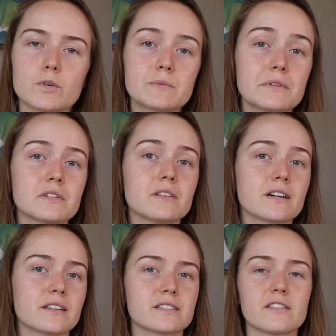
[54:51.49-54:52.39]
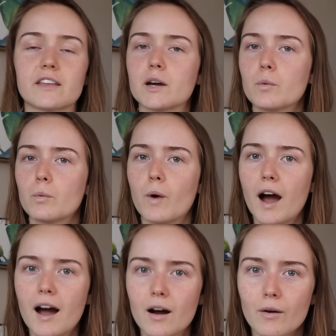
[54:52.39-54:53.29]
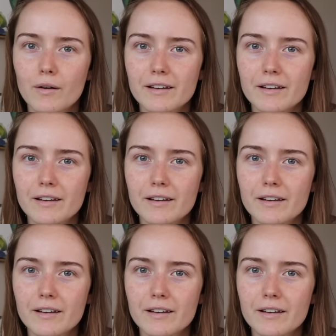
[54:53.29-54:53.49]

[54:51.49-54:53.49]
supposed to look at this and think, wow,